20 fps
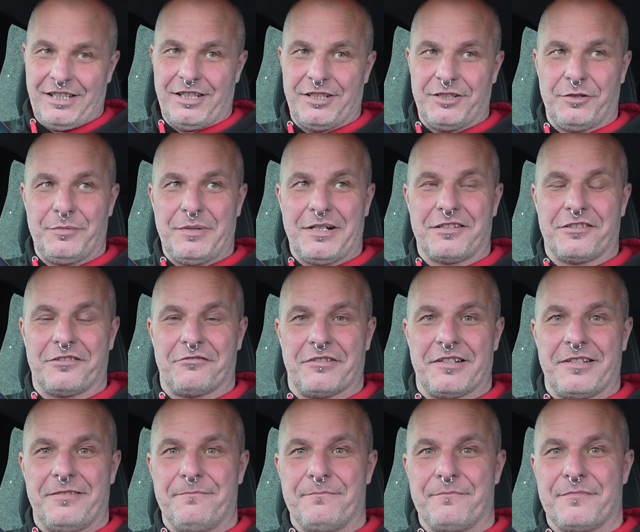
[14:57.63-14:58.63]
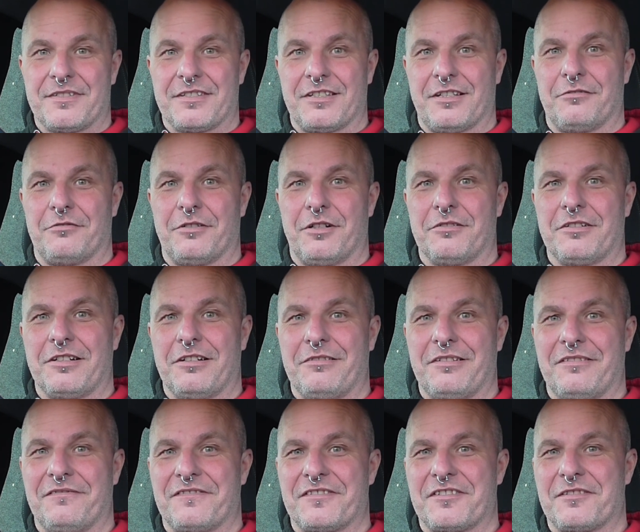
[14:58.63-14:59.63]
I'm hungry. So I'm
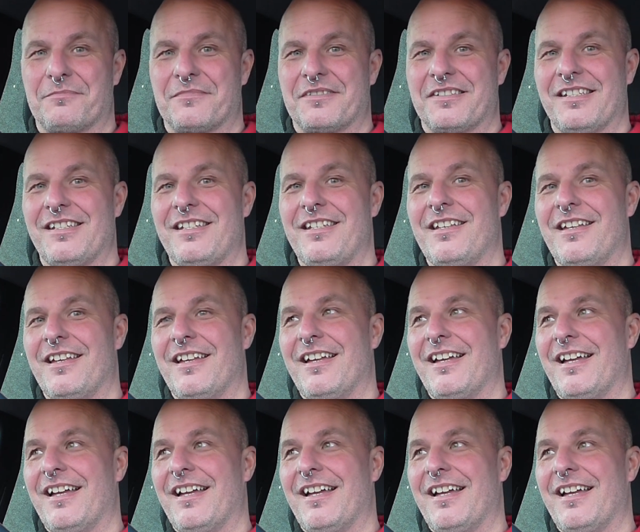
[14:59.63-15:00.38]
going in for some tea.